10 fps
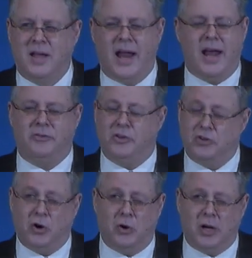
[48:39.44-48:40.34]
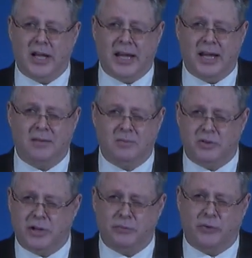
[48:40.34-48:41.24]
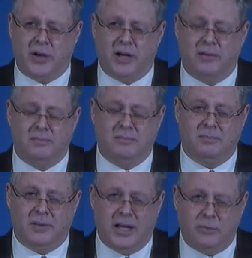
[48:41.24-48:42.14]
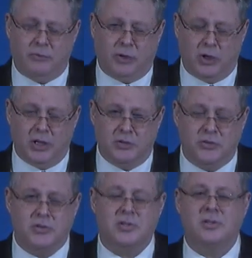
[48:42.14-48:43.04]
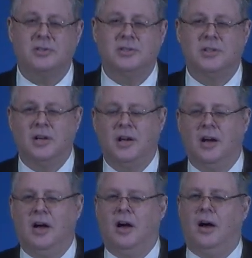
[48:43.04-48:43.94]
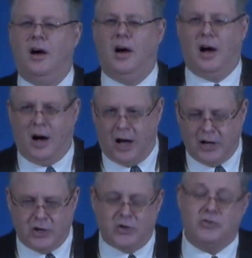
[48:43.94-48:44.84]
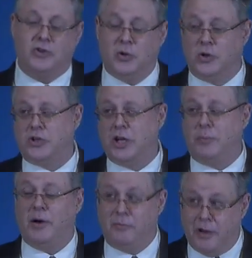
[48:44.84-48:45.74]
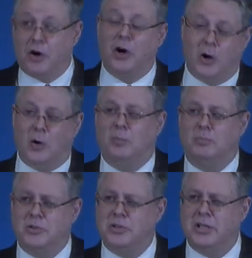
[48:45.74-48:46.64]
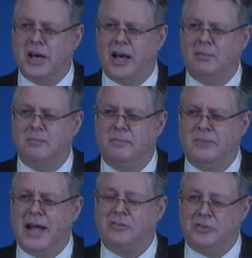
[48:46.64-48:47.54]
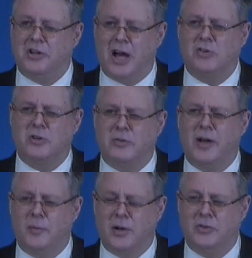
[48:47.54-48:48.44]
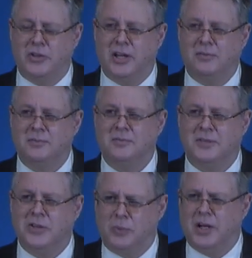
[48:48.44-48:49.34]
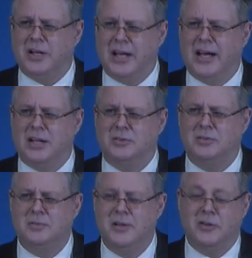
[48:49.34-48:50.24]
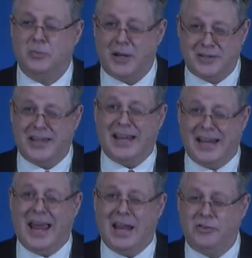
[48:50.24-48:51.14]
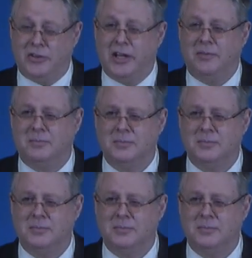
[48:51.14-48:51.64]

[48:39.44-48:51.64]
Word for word: It has a totally different influence on your stewardship of their home. You see that? That's the doctrine of imminency. That's what it does. This is why Satan hates it